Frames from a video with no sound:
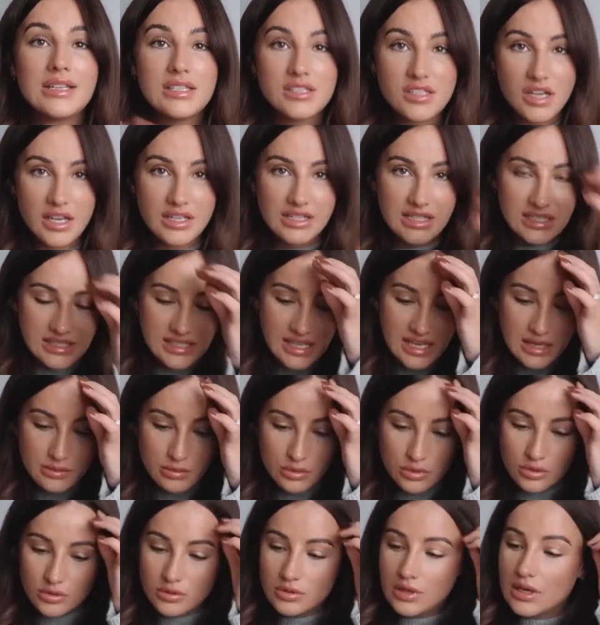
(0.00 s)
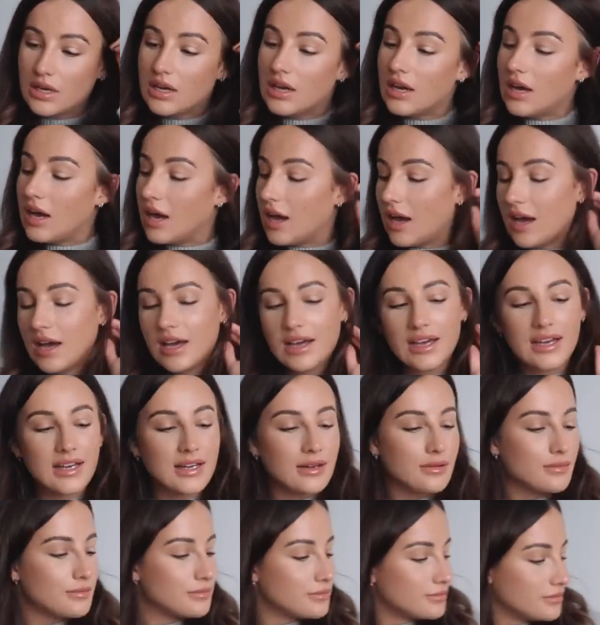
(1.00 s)
dining table.
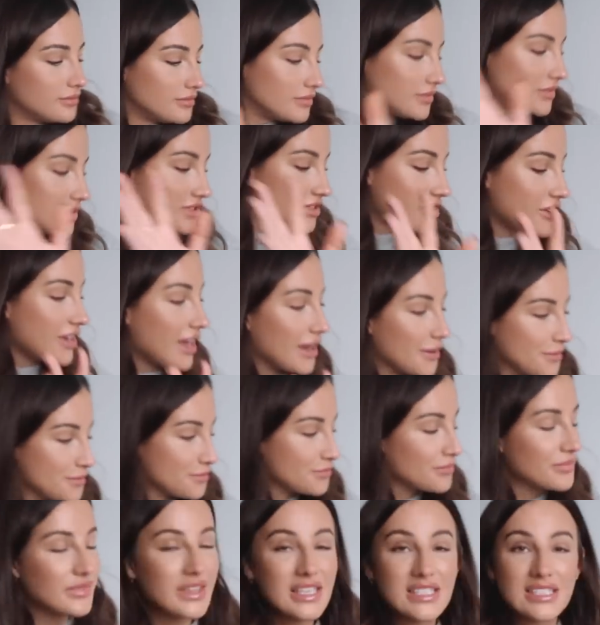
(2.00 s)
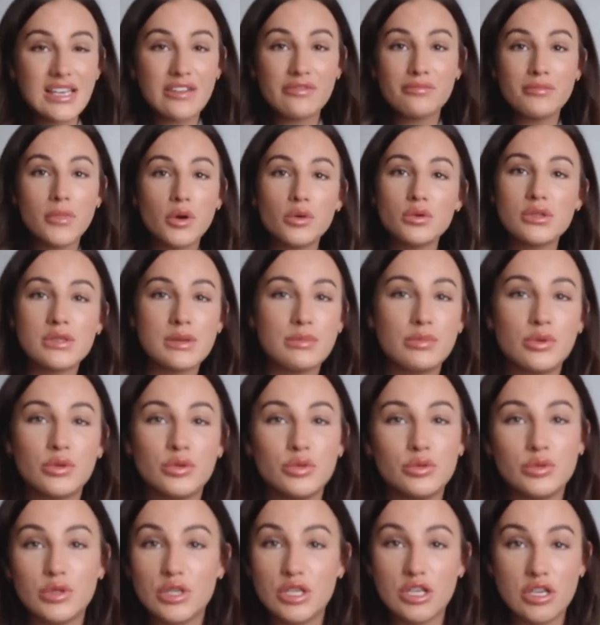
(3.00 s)
Um, so yeah, these have
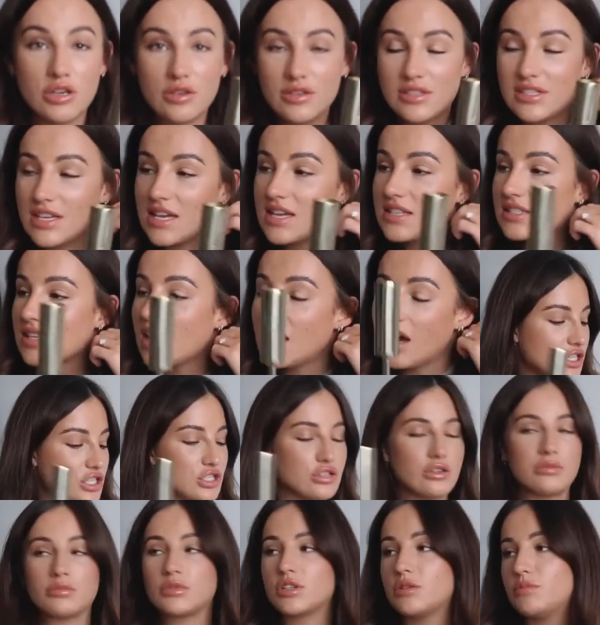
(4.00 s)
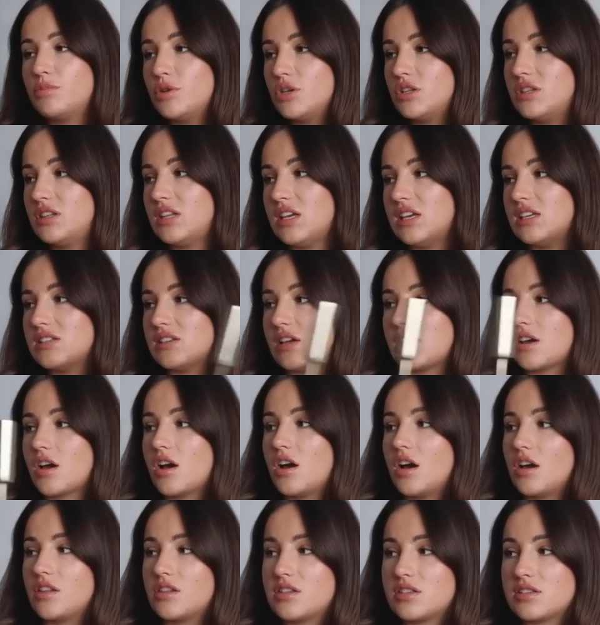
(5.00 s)
multiple uses. Pretty sure I'm going to put these like
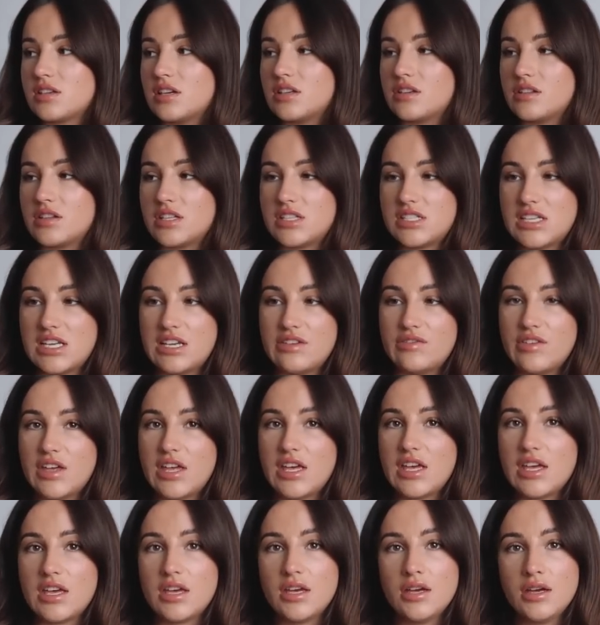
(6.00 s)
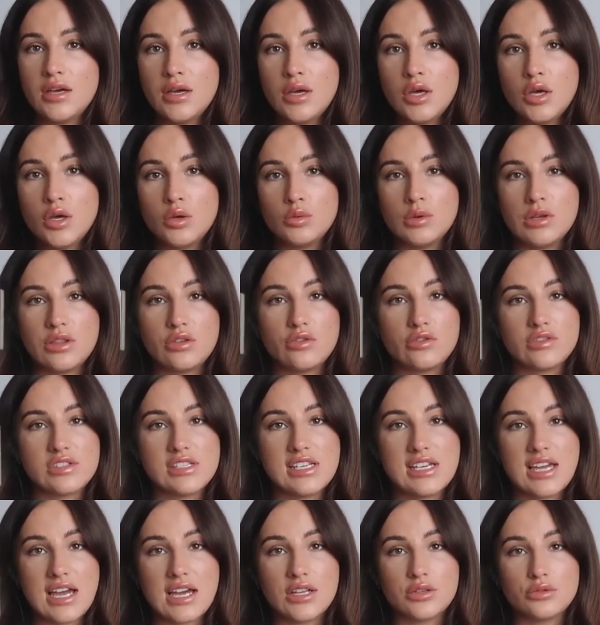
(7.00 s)
either side of the TV with
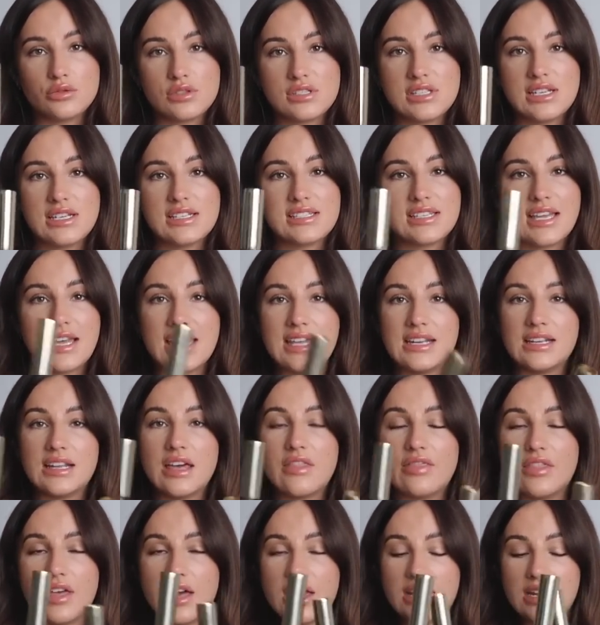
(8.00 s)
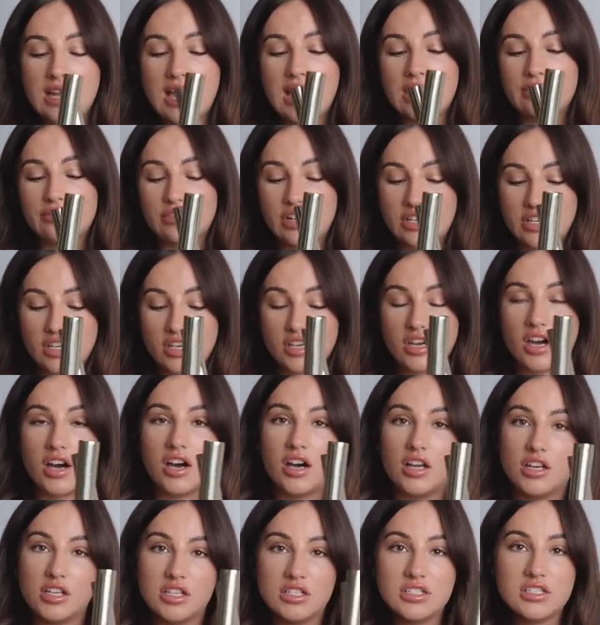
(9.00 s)
obviously candlesticks in and then have like a
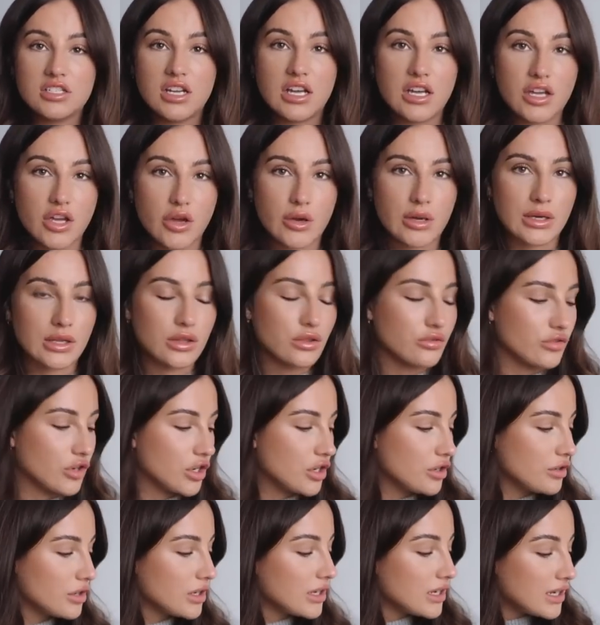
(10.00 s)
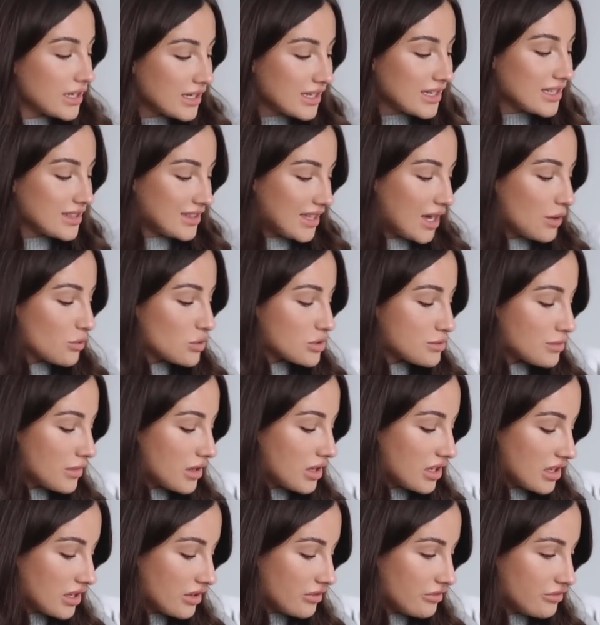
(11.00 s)
garland like going through. That was
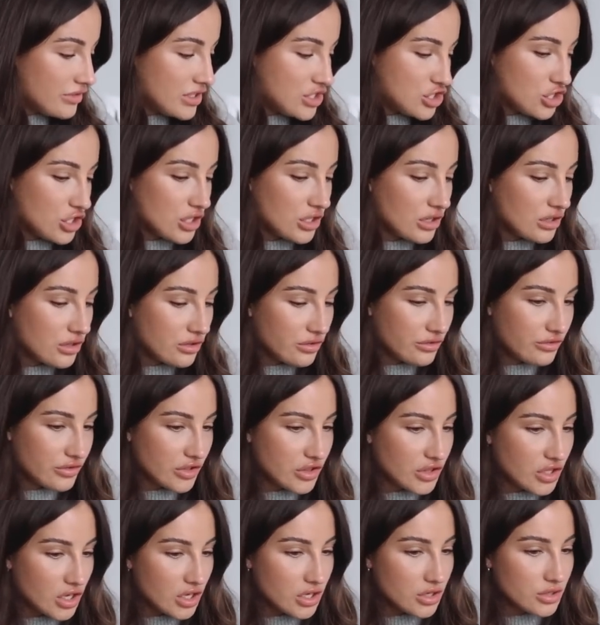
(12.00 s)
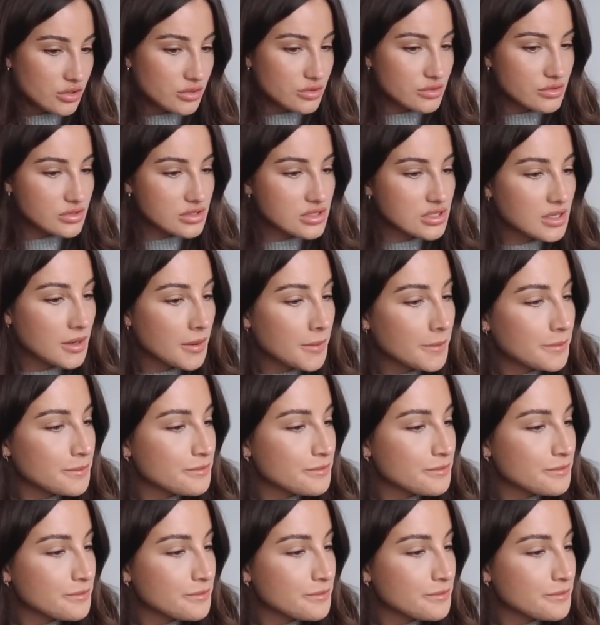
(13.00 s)
my vision for those.